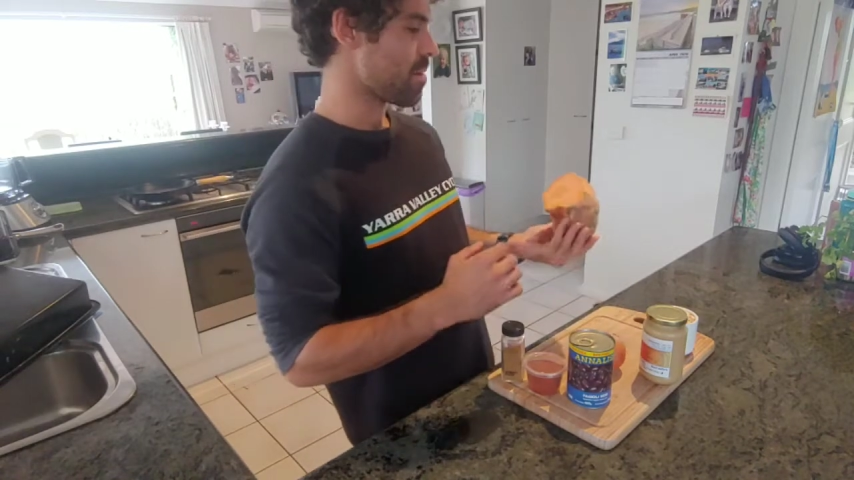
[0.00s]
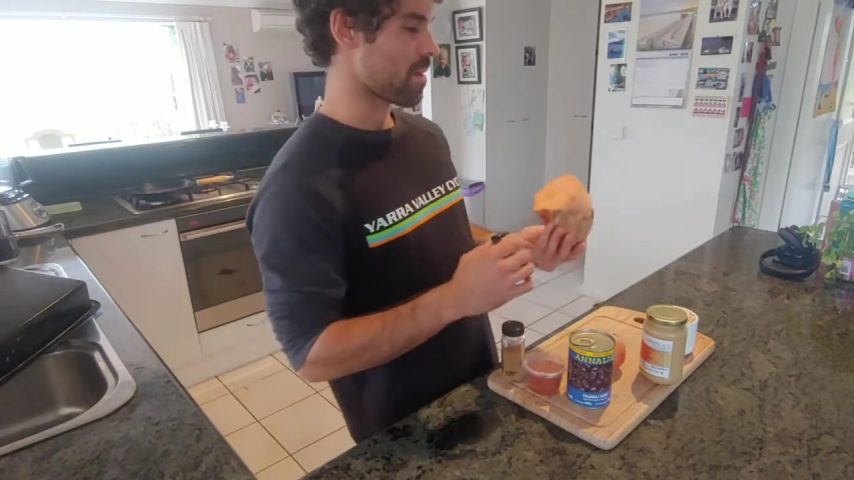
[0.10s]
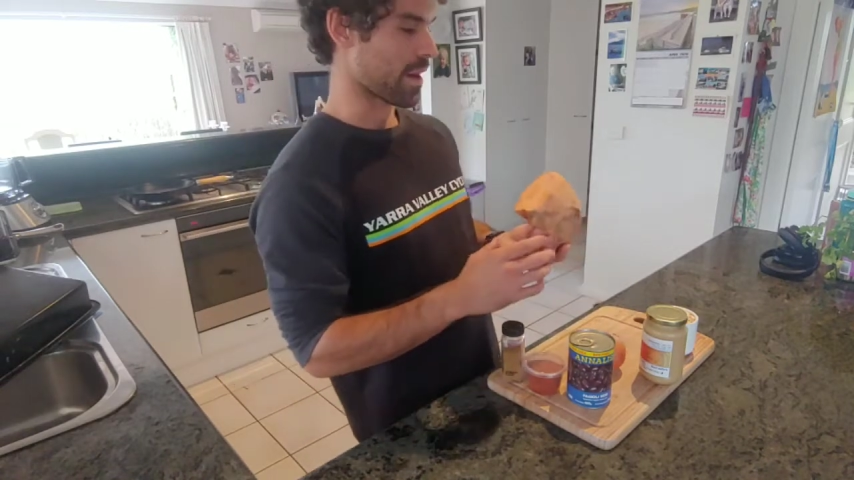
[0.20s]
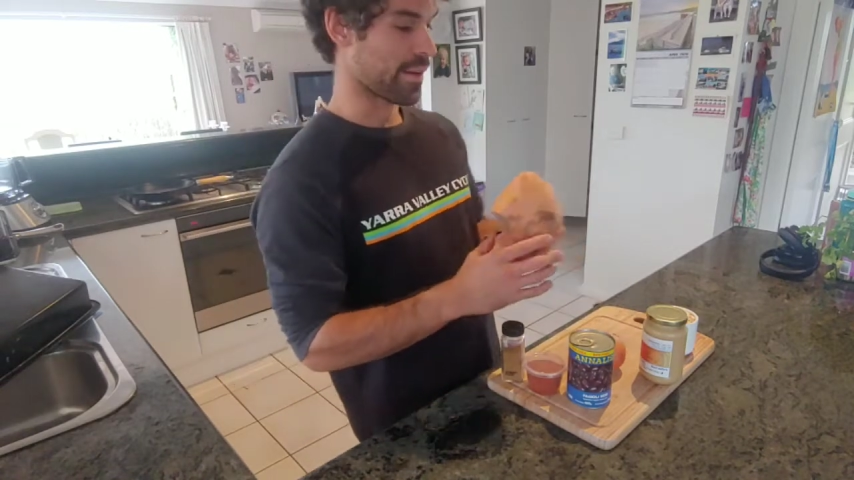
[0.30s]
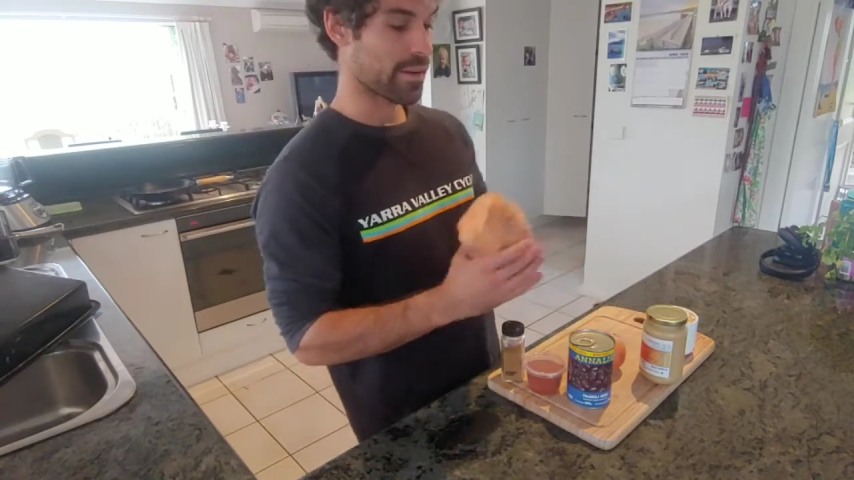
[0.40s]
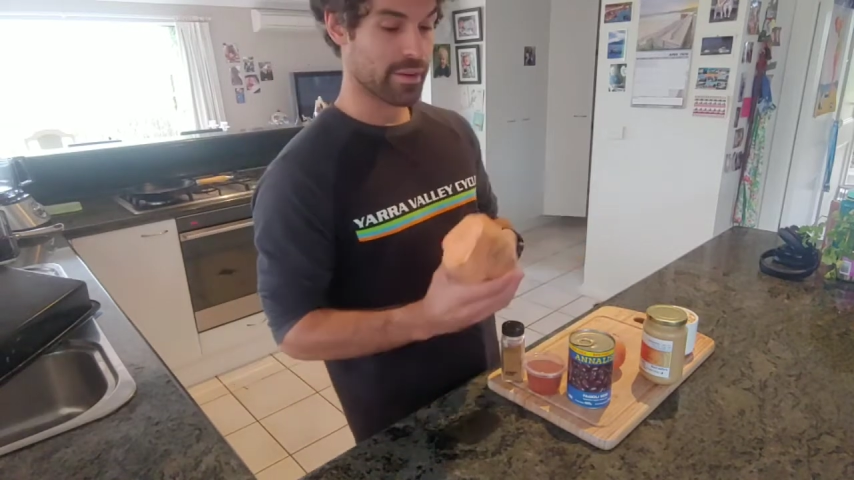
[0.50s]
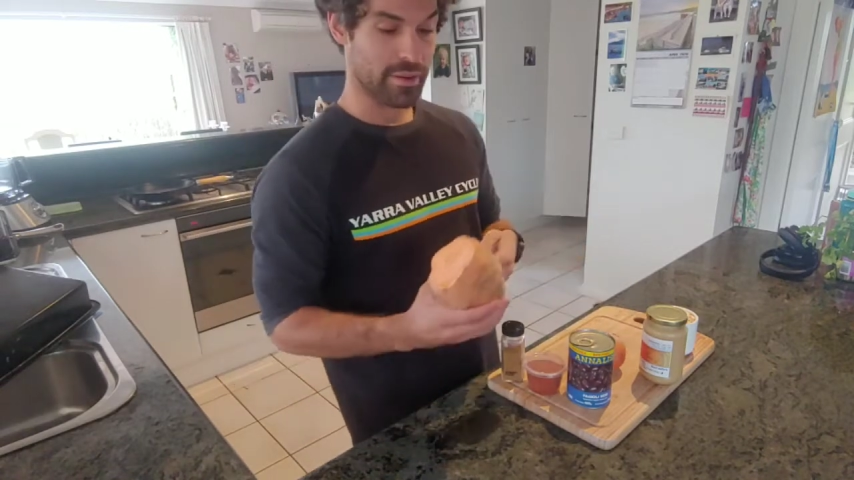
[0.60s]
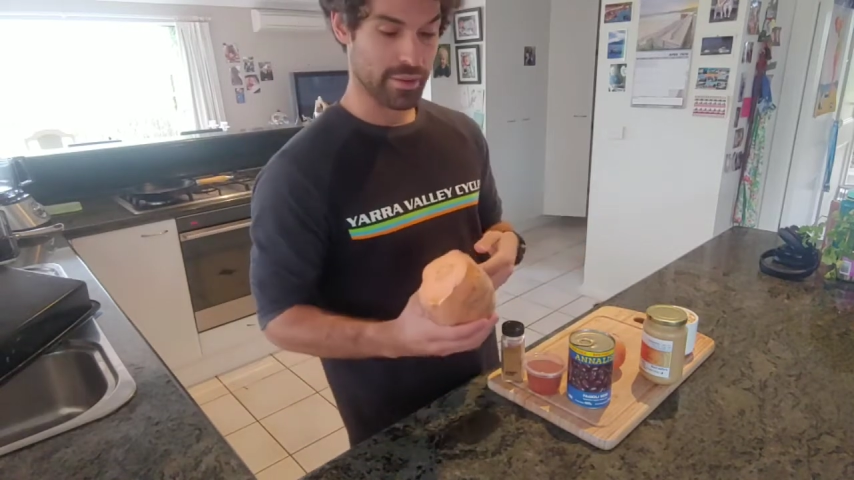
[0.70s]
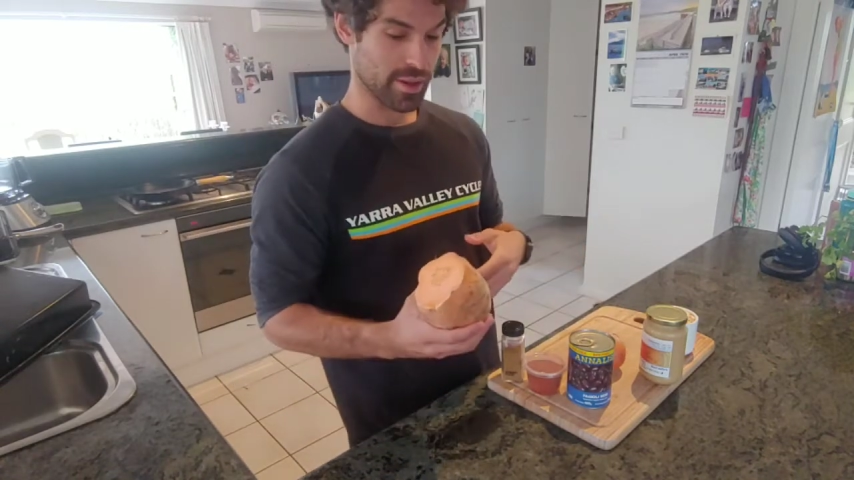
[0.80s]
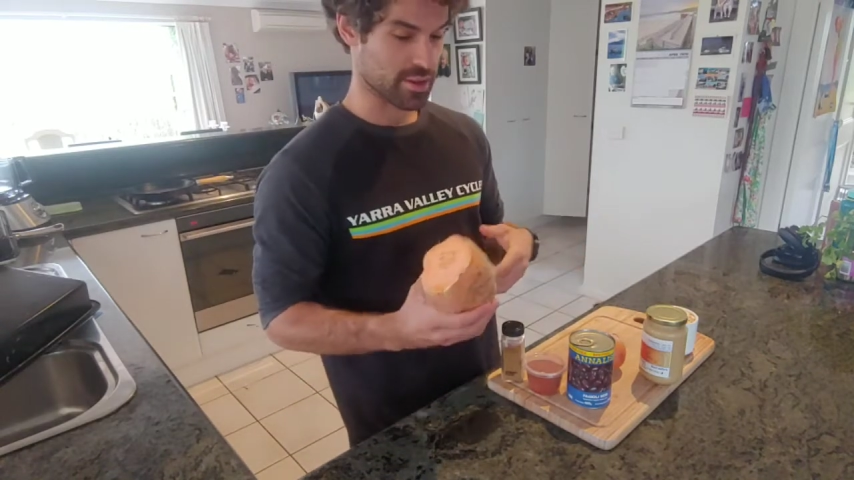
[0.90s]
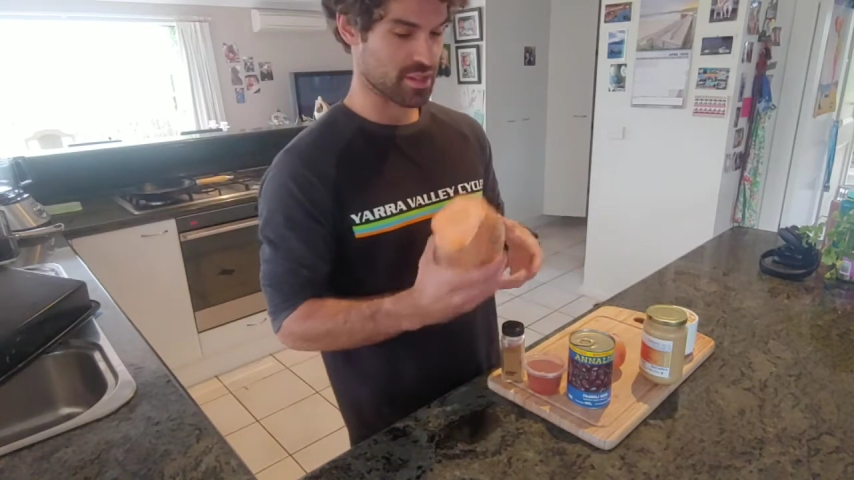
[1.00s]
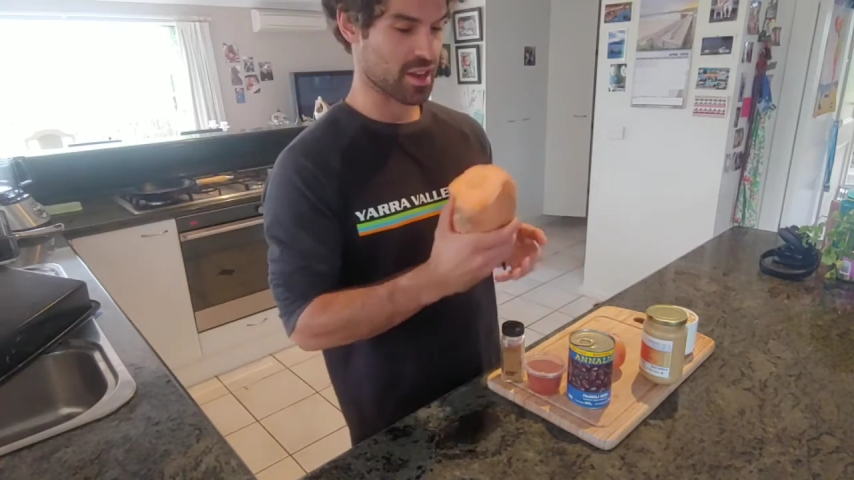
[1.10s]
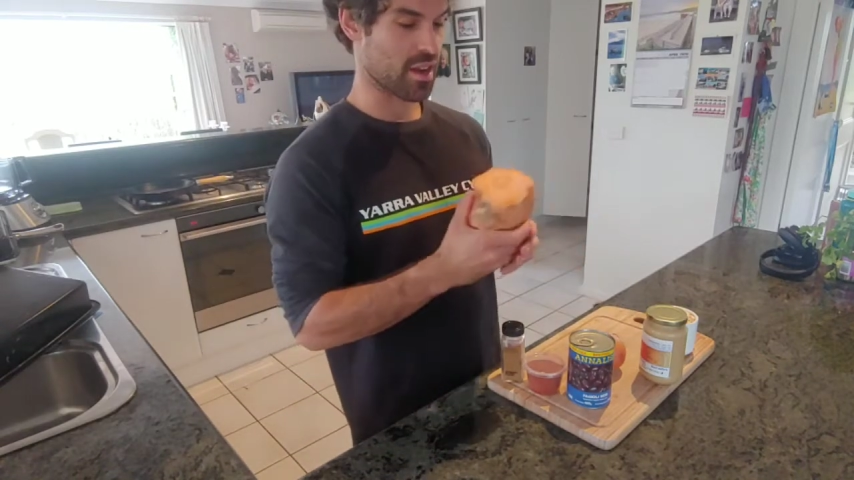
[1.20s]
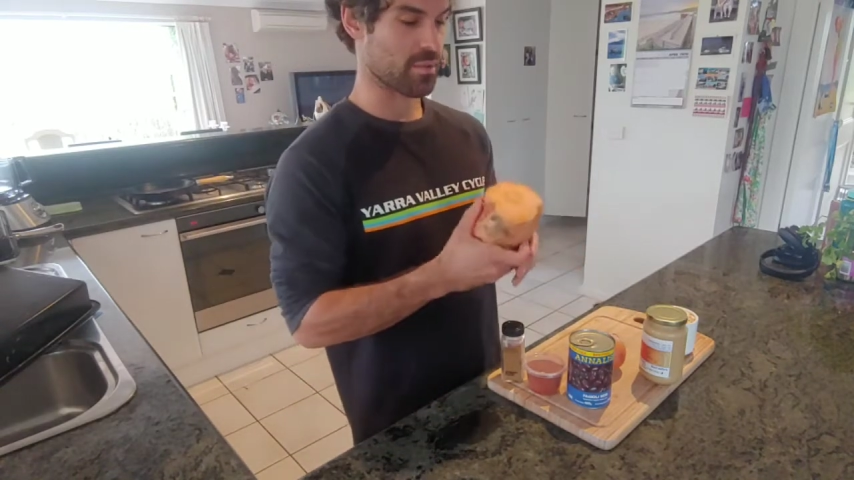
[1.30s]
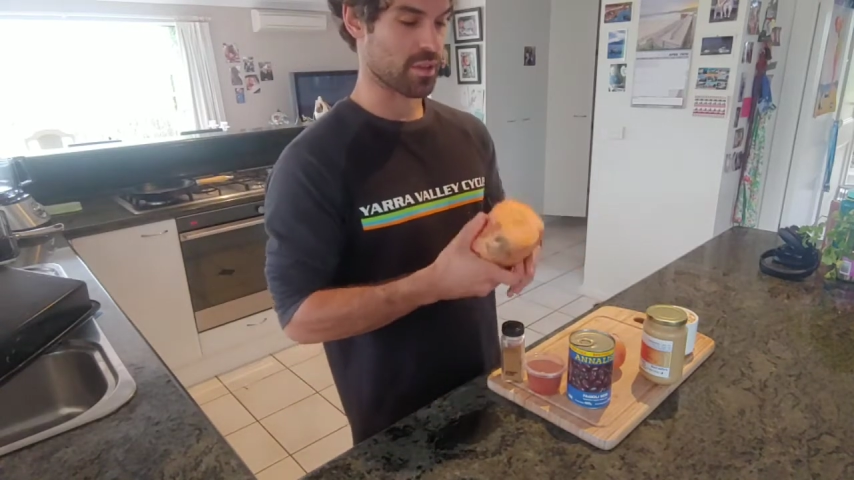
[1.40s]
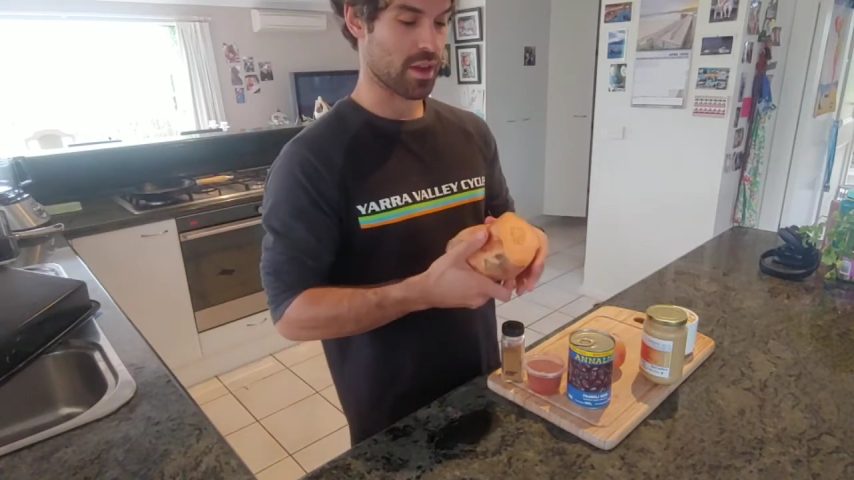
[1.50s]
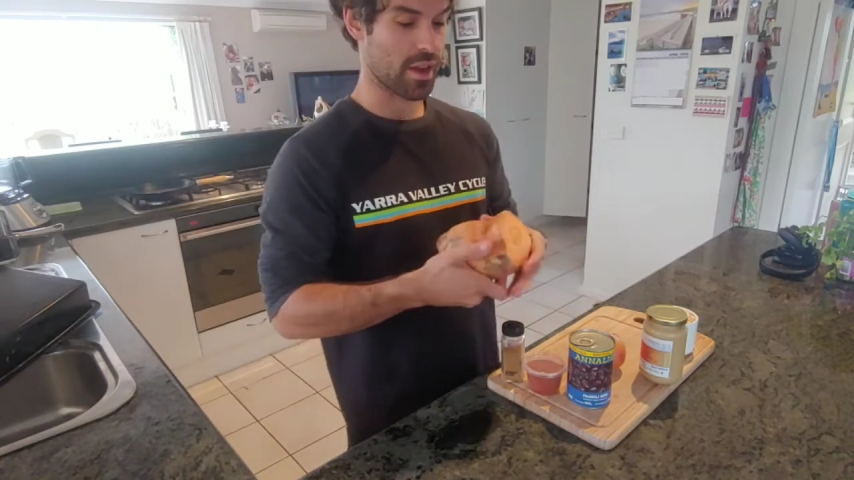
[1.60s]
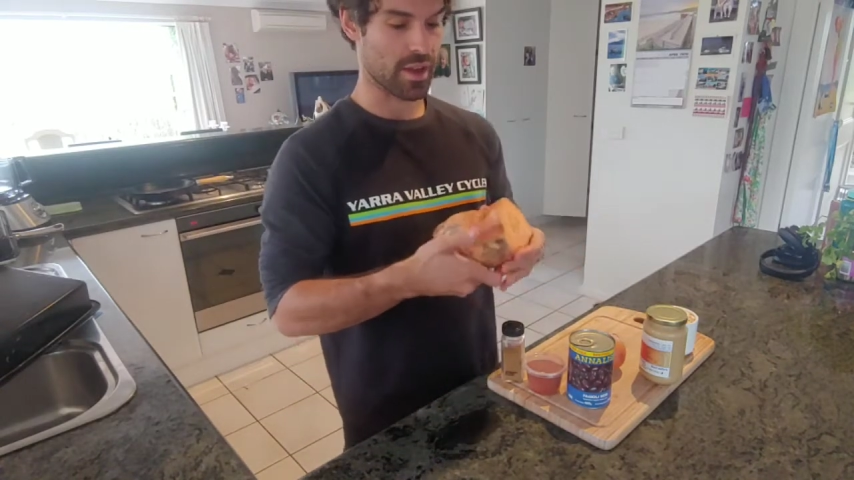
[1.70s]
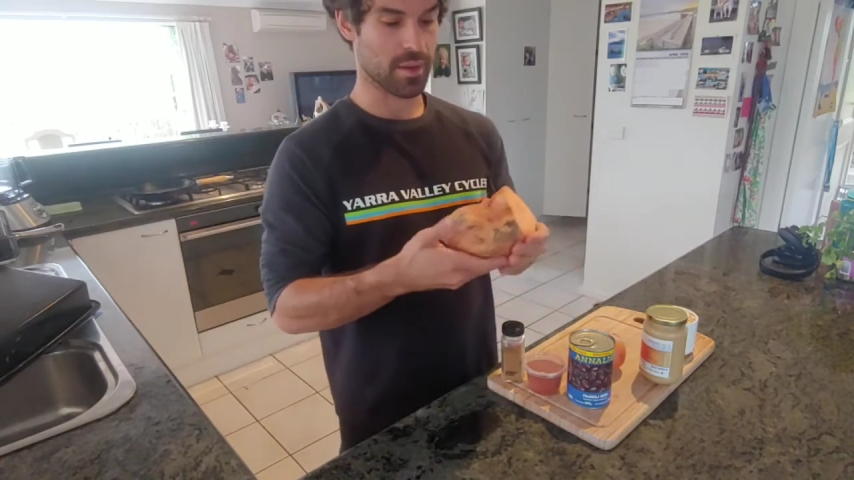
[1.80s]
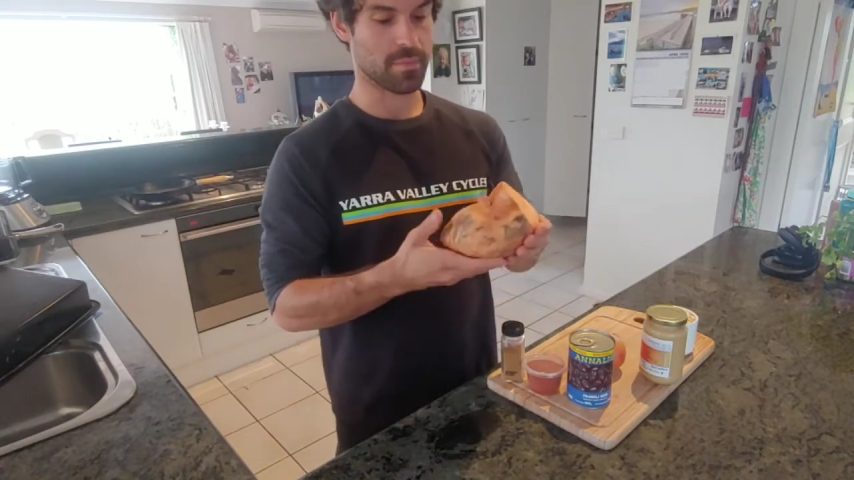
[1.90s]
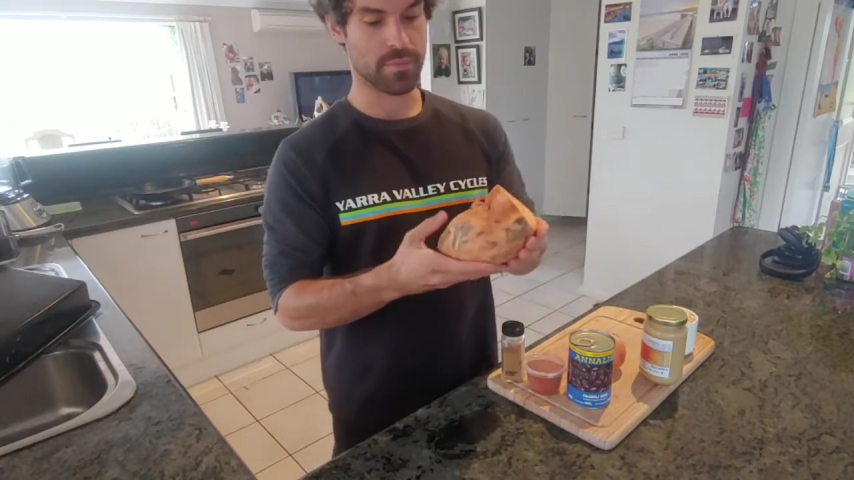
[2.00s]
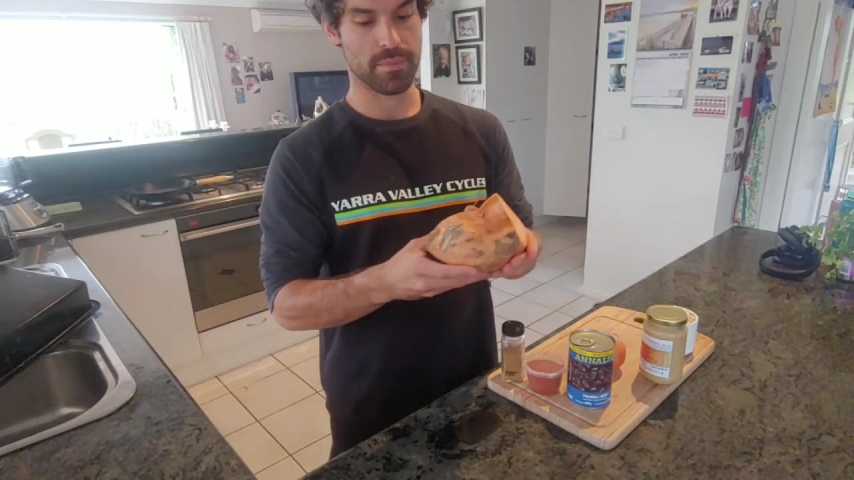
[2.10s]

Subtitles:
But you're going to start with a